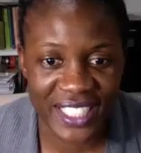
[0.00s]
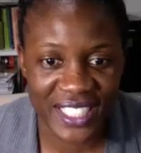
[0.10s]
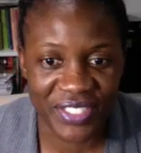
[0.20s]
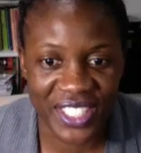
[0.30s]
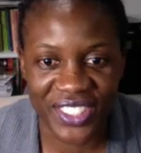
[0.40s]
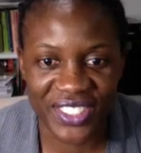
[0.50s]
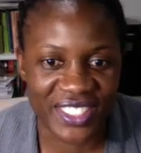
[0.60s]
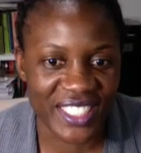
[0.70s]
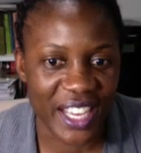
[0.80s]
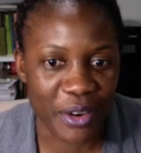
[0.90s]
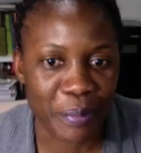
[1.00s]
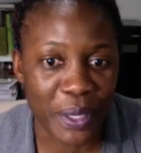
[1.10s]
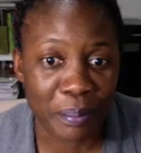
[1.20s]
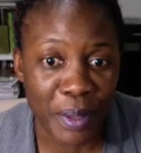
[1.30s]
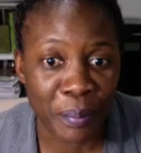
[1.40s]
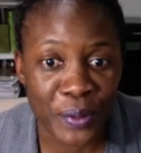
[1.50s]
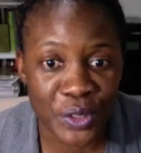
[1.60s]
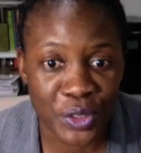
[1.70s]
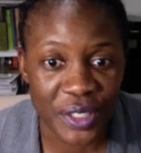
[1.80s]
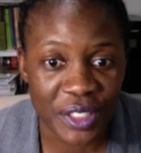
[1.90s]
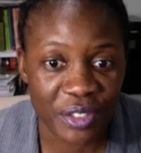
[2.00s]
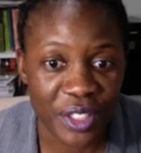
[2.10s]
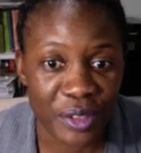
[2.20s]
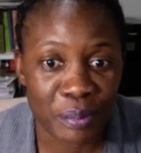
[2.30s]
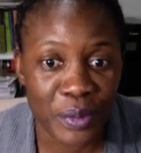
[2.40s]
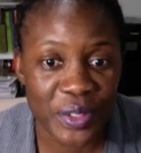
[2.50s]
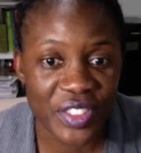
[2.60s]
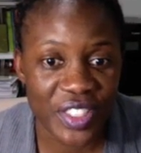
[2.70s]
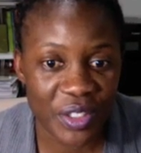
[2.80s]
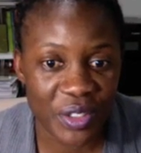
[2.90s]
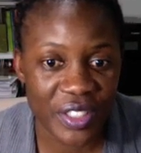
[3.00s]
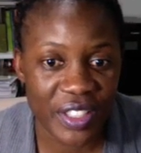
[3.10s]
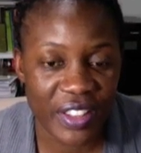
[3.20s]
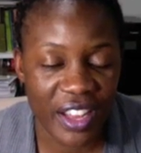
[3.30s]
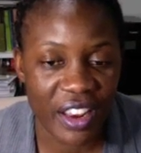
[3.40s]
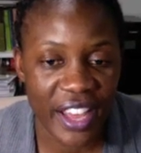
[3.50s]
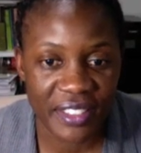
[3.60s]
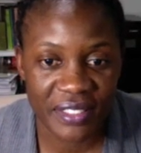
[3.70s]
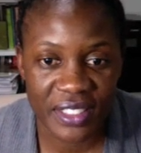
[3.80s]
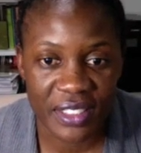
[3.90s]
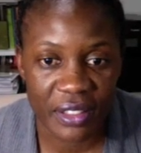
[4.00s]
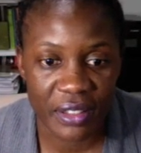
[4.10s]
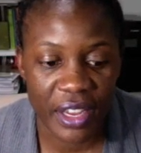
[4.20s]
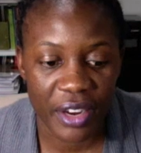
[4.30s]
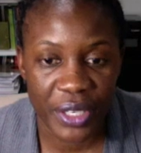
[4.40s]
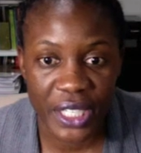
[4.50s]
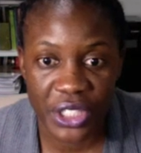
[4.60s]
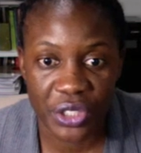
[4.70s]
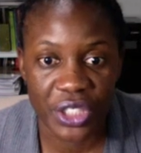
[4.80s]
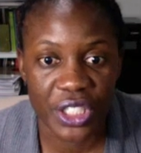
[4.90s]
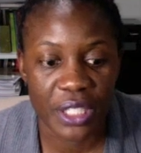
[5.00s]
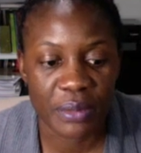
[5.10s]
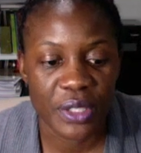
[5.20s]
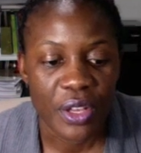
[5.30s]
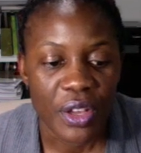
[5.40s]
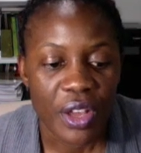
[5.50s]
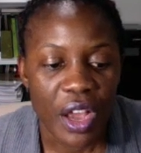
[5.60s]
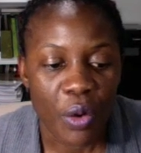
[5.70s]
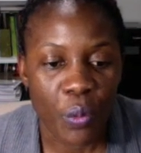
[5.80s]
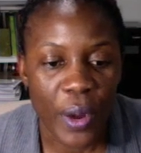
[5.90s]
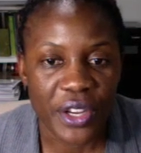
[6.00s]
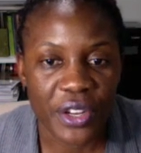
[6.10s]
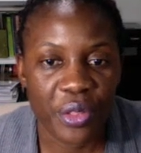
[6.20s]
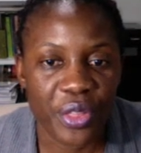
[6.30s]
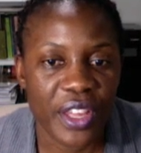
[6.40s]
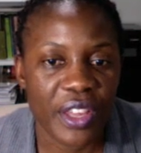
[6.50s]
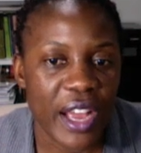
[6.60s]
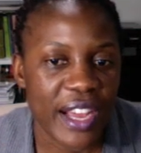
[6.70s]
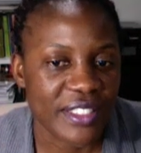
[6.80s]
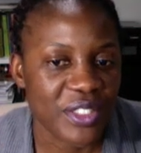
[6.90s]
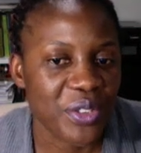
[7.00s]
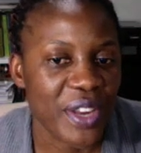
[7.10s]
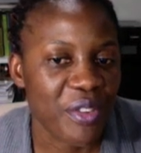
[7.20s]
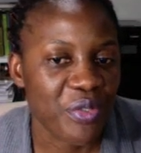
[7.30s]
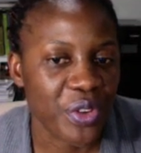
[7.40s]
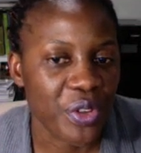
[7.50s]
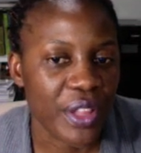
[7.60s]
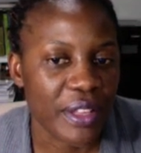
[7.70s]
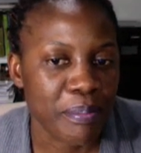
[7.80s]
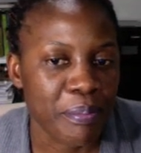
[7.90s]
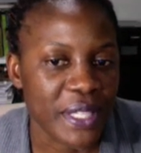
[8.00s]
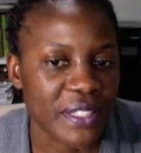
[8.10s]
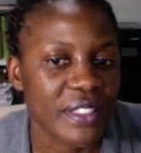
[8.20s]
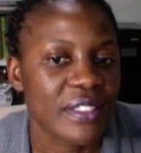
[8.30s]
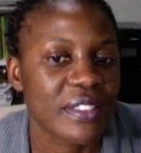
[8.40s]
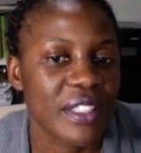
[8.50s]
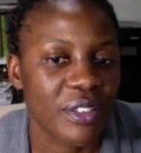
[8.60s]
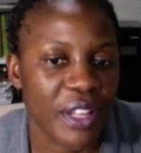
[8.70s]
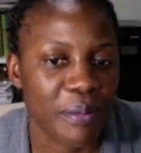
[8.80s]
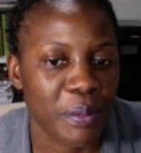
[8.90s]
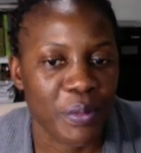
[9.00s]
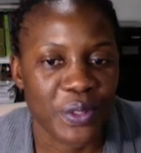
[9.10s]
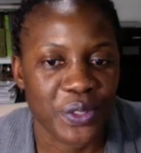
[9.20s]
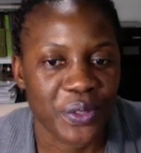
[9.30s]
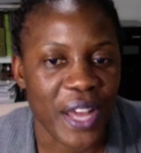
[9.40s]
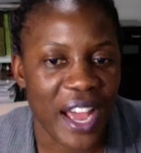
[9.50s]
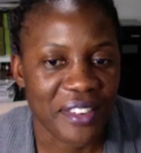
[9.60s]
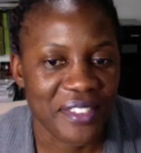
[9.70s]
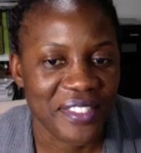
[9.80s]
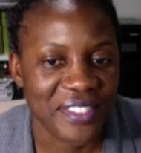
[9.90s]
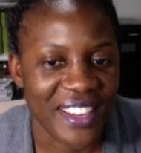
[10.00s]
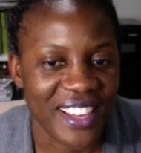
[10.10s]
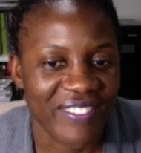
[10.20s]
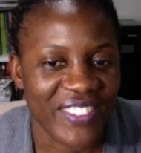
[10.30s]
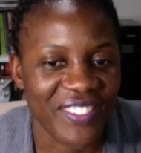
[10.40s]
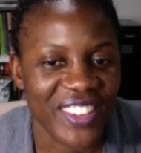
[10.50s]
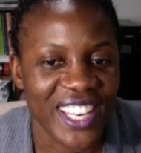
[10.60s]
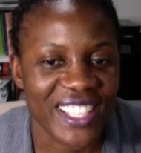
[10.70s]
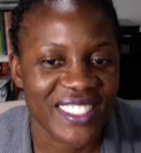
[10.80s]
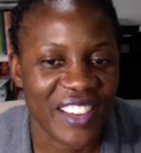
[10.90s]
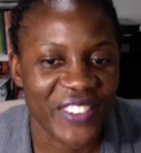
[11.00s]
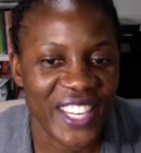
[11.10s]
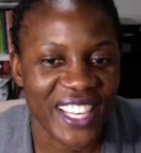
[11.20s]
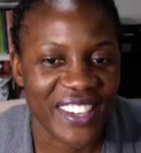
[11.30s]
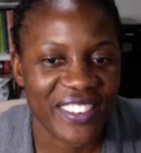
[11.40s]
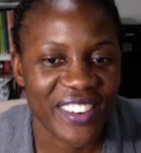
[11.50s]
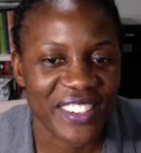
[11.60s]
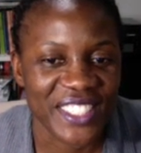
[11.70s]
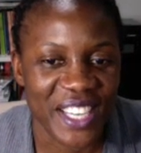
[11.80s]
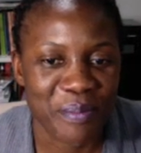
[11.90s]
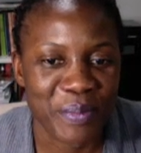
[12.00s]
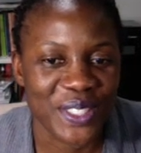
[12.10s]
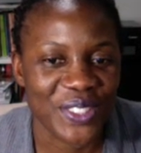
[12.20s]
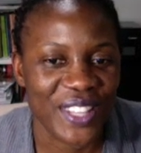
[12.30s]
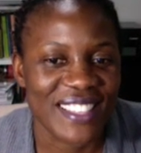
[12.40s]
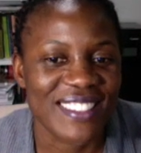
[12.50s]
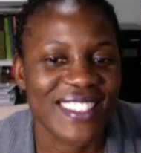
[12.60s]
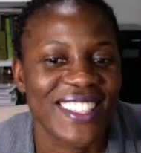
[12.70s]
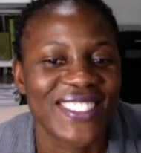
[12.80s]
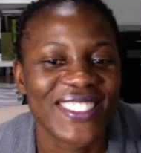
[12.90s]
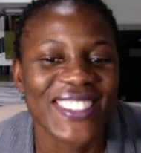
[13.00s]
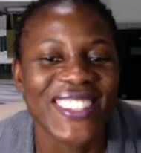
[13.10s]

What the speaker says: these videos in helping people to develop more skills in their lives, in their relationships, what do you think has stood out for you, that basic skill that people should have? And maybe next time we can jump into that skill.